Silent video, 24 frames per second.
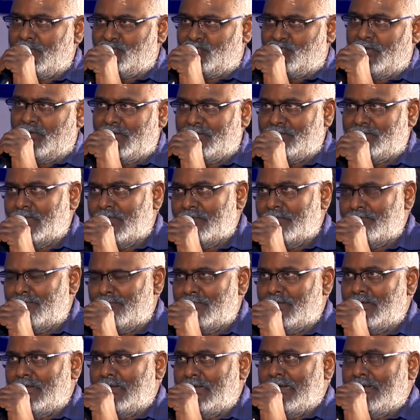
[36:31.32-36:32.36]
nurturing them,
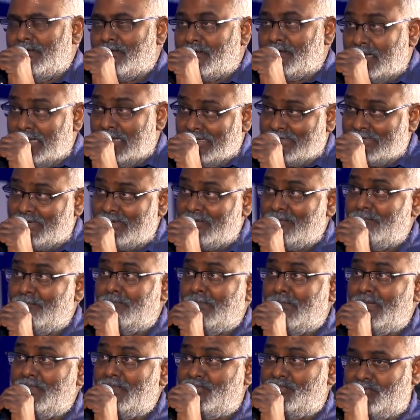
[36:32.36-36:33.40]
and collecting
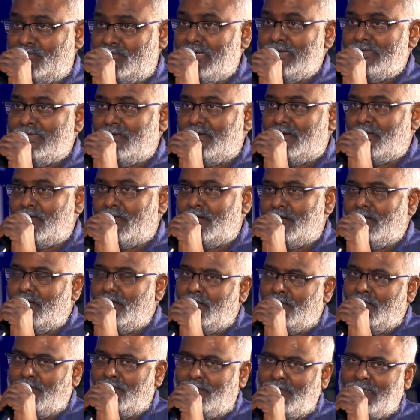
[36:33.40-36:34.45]
many seeds and all.
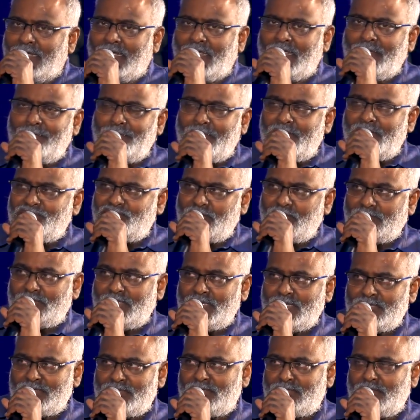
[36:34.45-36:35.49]
When I mentioned
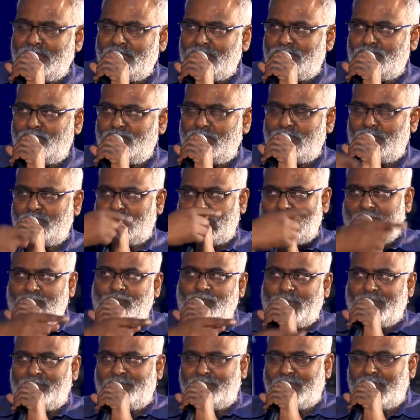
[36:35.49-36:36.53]
this to one
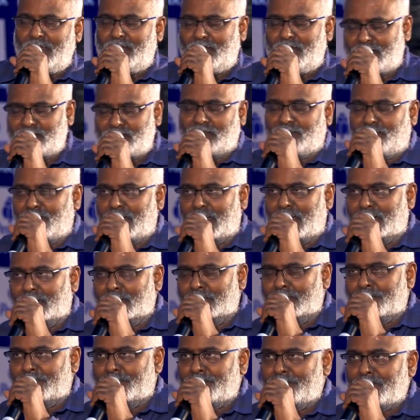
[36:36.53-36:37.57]
of my friend, another
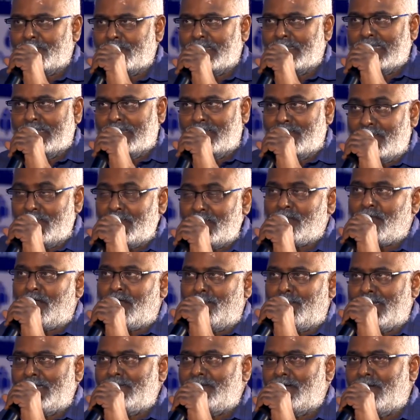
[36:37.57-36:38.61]
friend, he
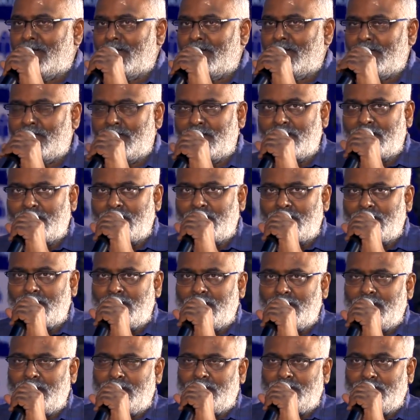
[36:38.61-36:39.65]
commented,
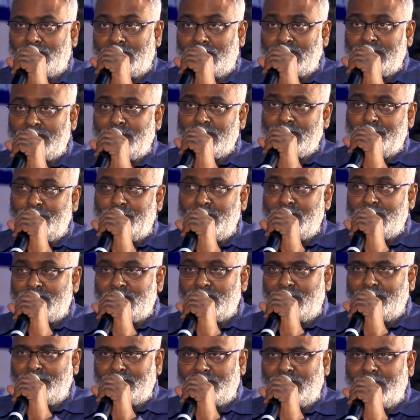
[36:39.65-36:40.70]
this must be
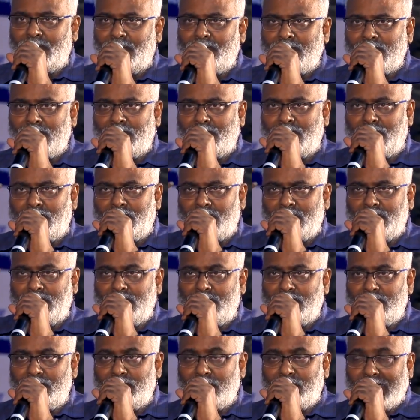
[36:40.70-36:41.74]
something uh,
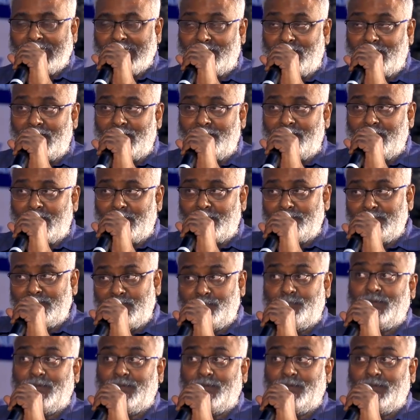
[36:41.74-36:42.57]
he attained from